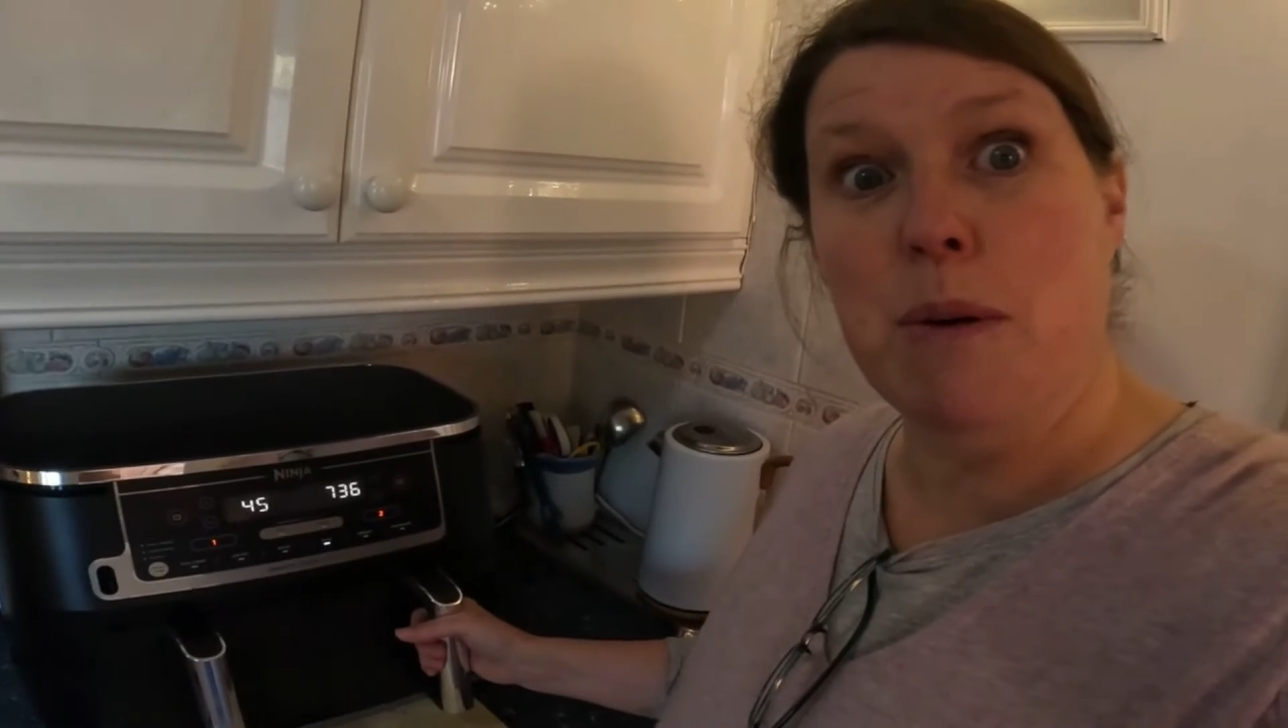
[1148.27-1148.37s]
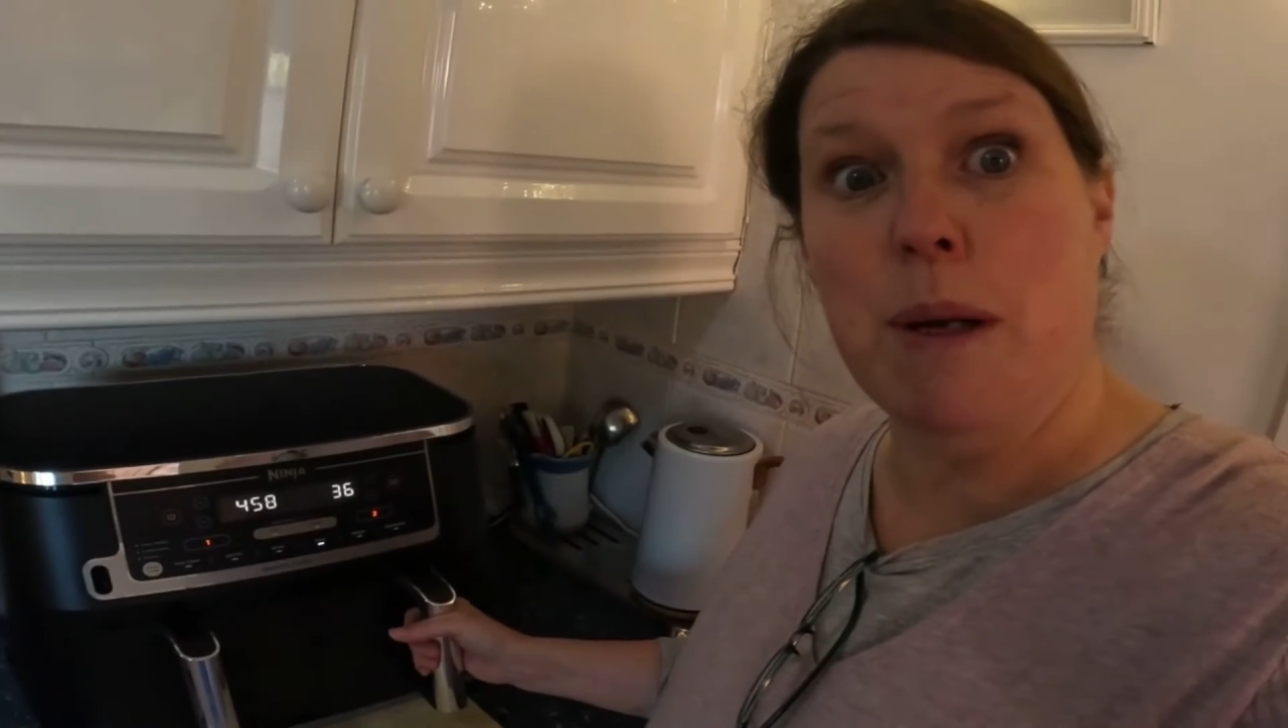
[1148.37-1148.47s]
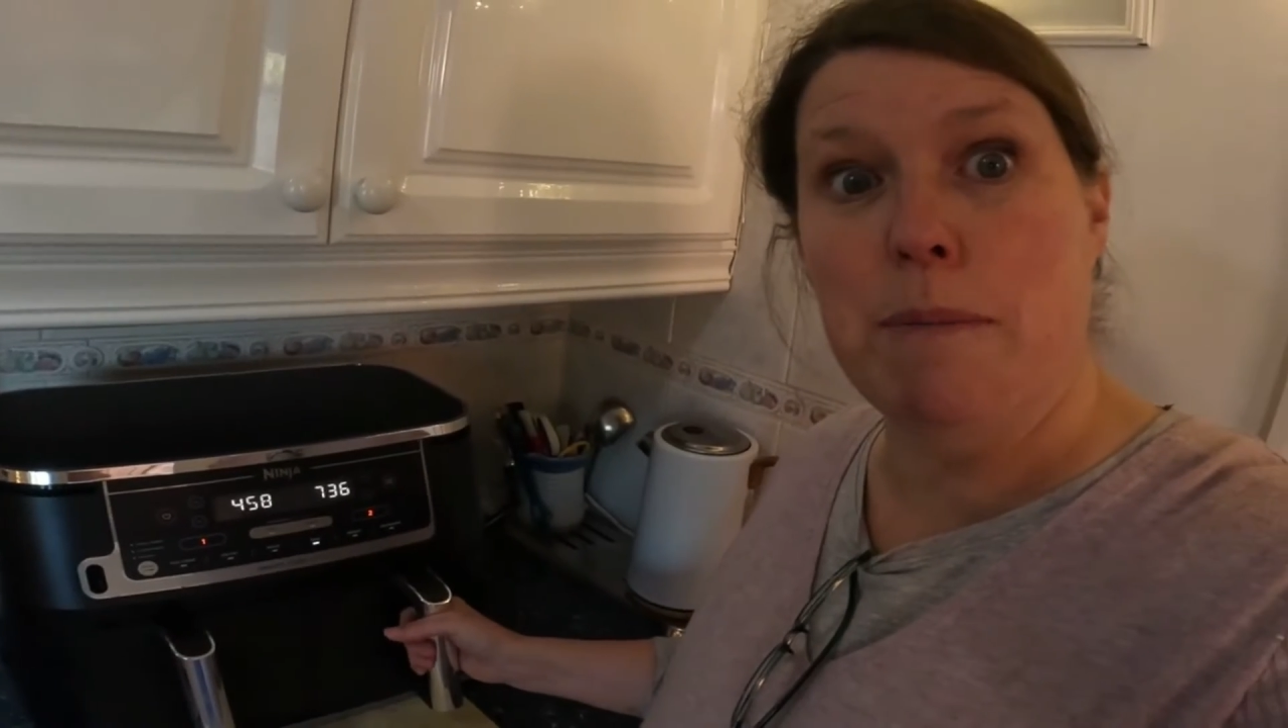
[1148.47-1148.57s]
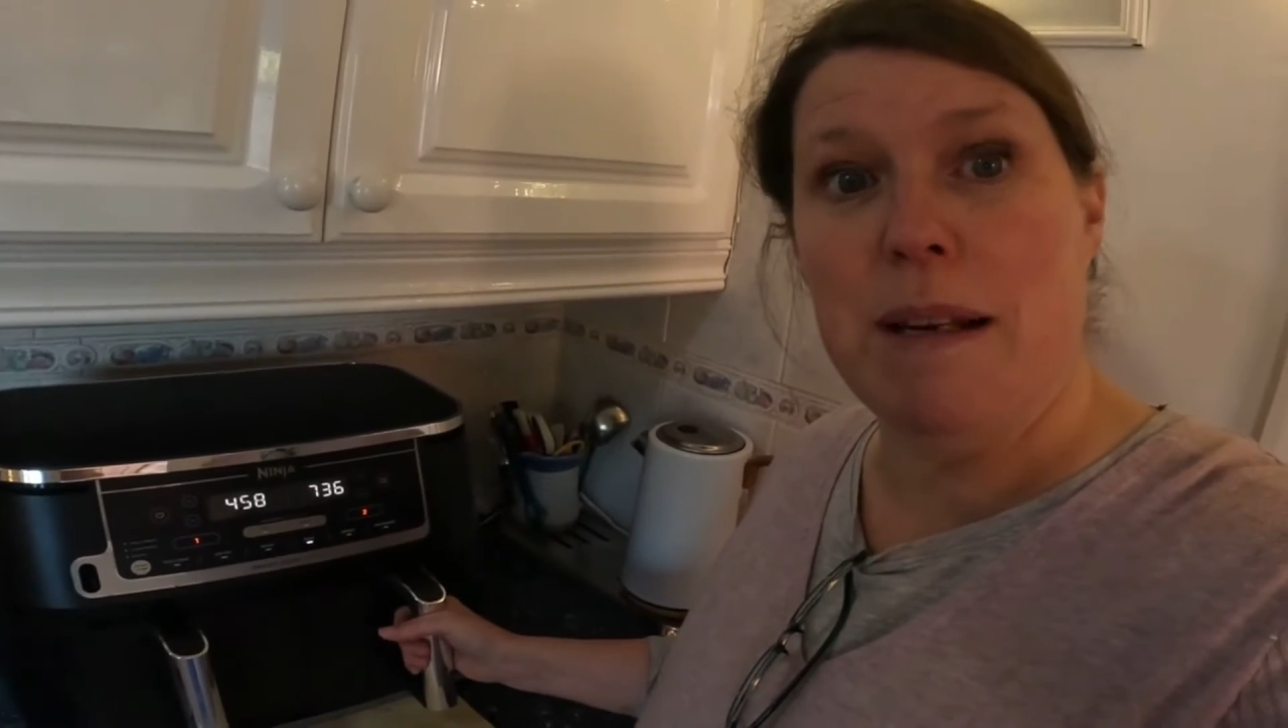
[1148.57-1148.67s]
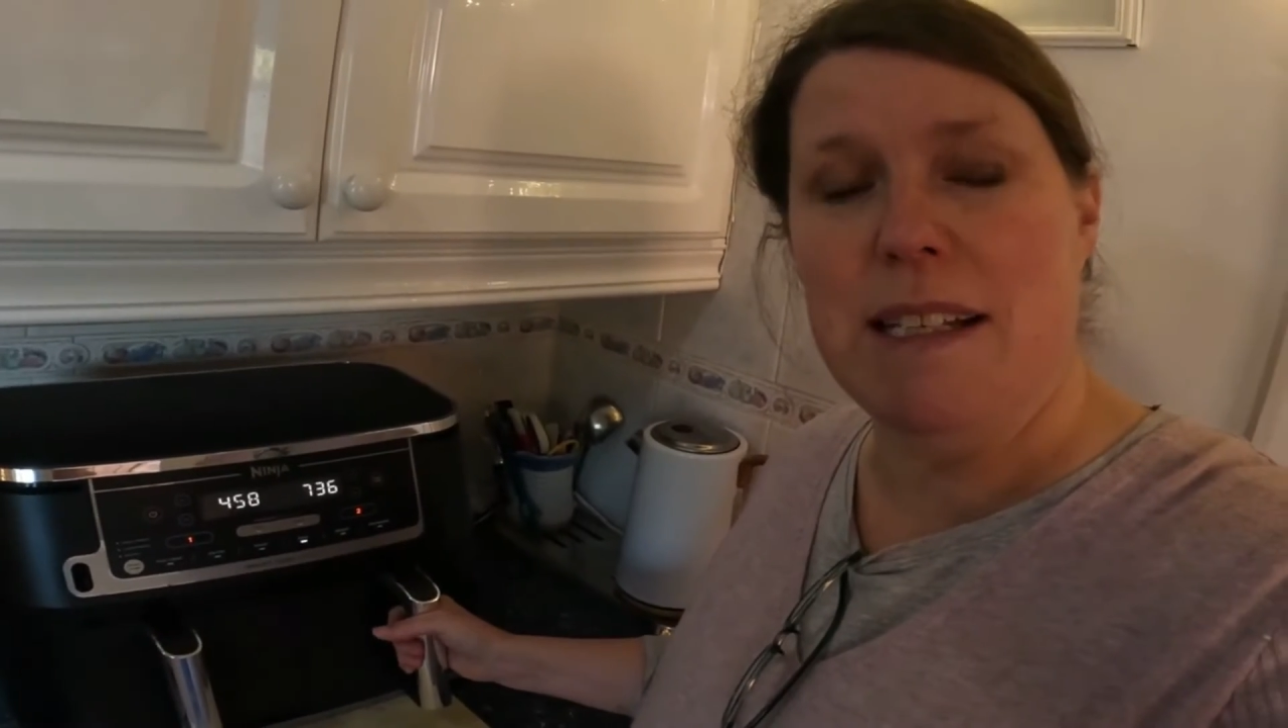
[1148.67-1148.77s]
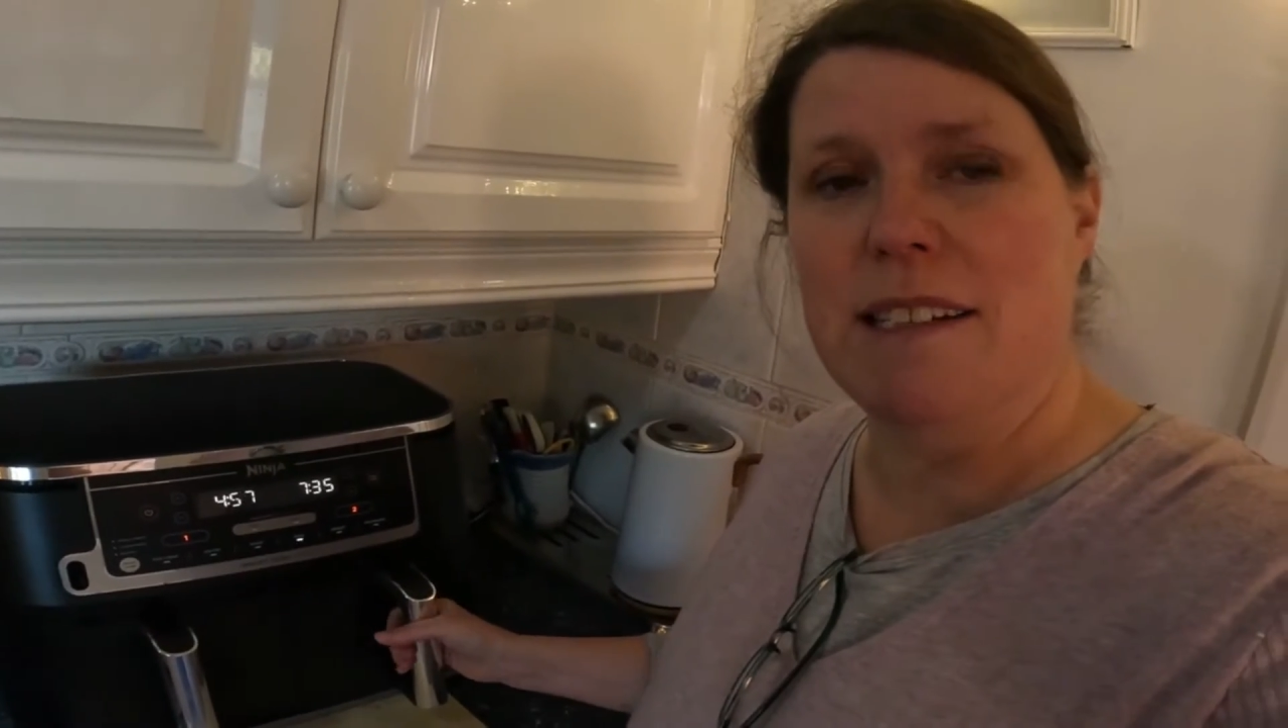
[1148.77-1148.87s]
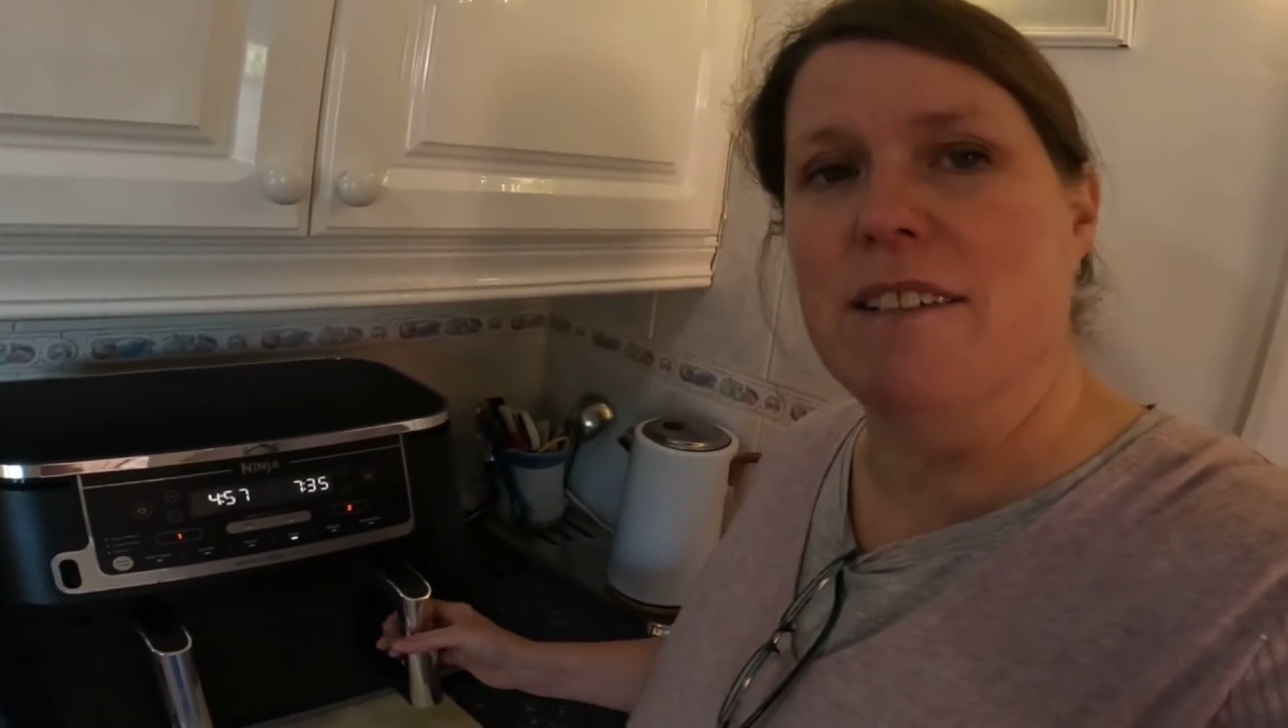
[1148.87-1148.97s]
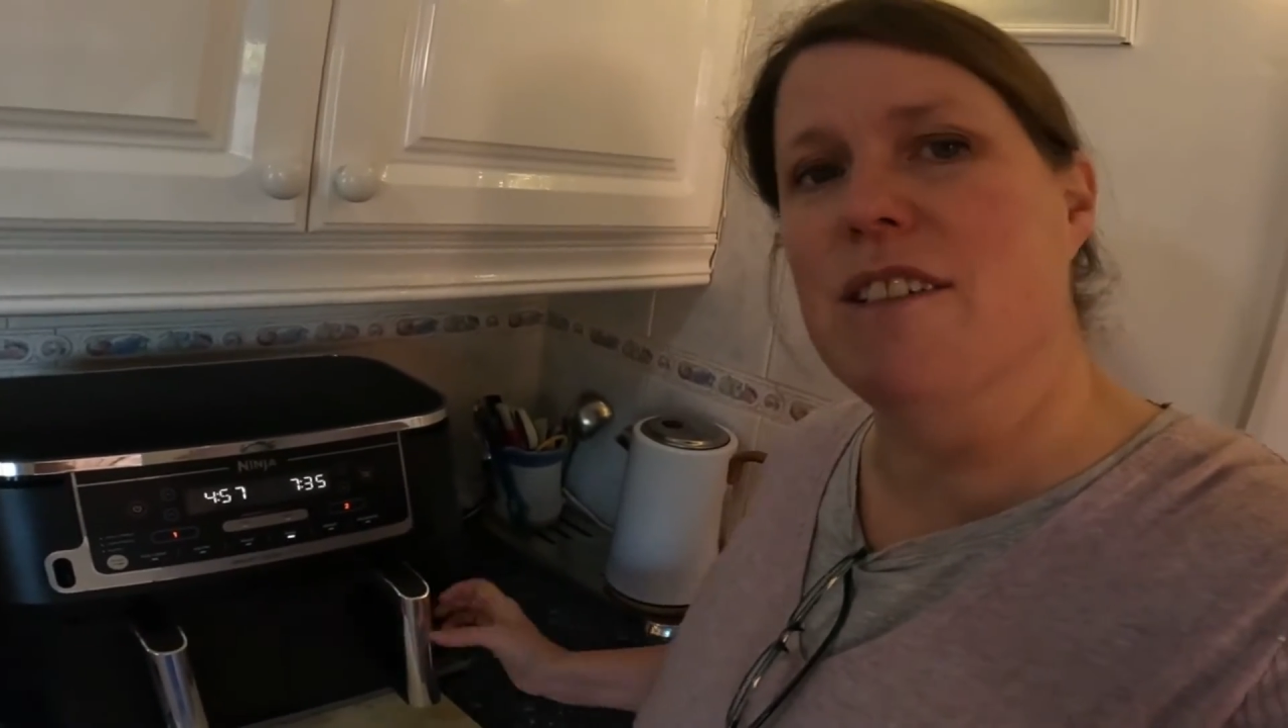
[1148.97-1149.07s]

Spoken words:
a quick pizza.